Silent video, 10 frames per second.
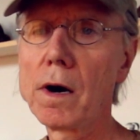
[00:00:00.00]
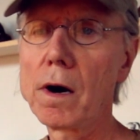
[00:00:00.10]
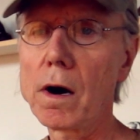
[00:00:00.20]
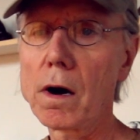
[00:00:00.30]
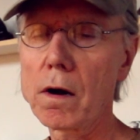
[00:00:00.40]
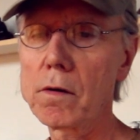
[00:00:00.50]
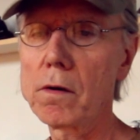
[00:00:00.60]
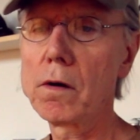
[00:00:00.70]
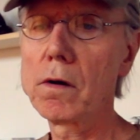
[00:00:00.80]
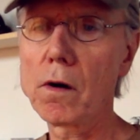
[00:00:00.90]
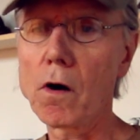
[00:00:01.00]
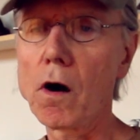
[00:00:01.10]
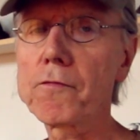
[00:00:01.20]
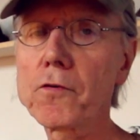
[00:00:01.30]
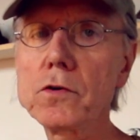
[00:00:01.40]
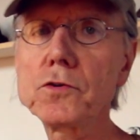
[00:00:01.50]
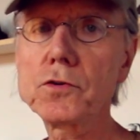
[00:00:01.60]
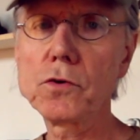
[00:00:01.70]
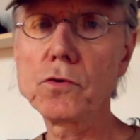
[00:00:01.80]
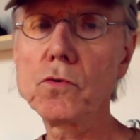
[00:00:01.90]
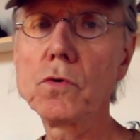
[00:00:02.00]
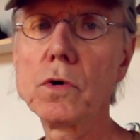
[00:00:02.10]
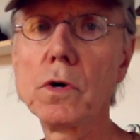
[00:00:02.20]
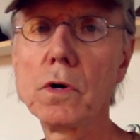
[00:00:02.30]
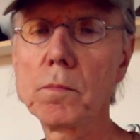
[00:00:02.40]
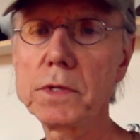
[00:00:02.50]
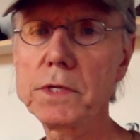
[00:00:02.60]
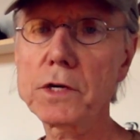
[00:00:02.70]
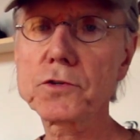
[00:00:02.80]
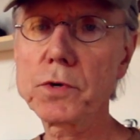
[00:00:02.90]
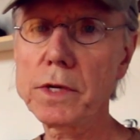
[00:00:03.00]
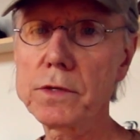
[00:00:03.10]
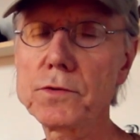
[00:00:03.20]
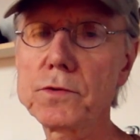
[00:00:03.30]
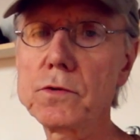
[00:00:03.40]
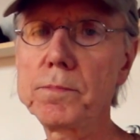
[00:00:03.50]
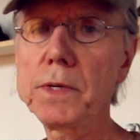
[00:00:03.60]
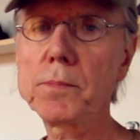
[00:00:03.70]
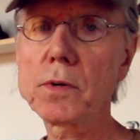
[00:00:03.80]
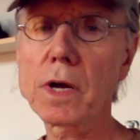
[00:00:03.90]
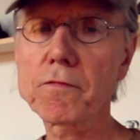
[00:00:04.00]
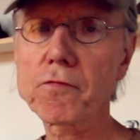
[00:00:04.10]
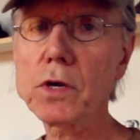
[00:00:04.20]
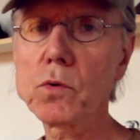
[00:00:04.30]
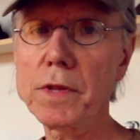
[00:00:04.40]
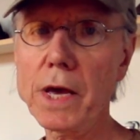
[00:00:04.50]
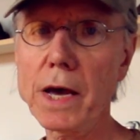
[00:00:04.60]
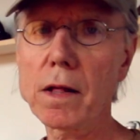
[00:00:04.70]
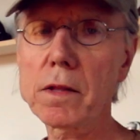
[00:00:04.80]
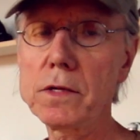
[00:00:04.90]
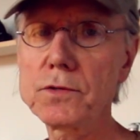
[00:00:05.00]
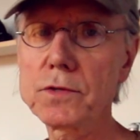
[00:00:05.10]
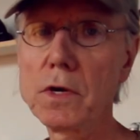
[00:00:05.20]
are offered to pedestrians, to people that frequent the alleys,